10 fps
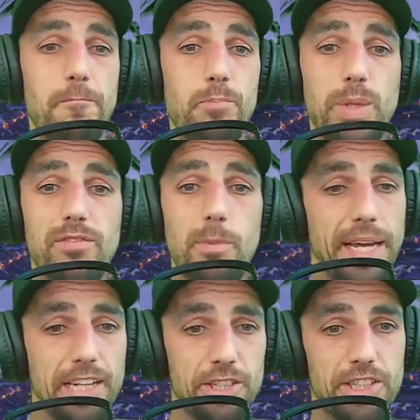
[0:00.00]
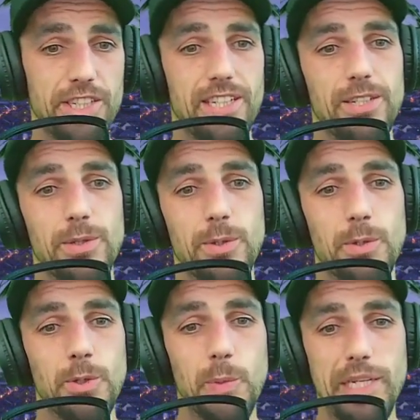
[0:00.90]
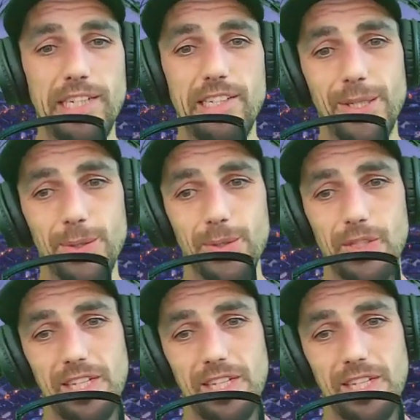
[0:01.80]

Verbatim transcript: we have a pensioner who, who made the news.